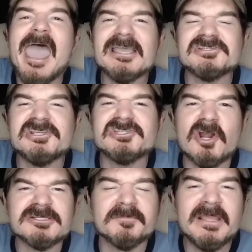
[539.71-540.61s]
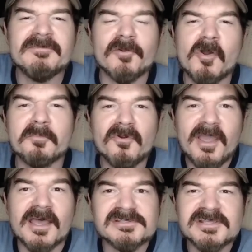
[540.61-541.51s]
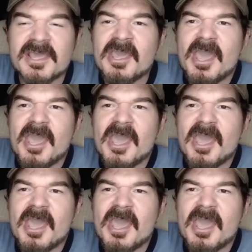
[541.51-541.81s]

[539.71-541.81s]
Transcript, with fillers: actually start to believe their own press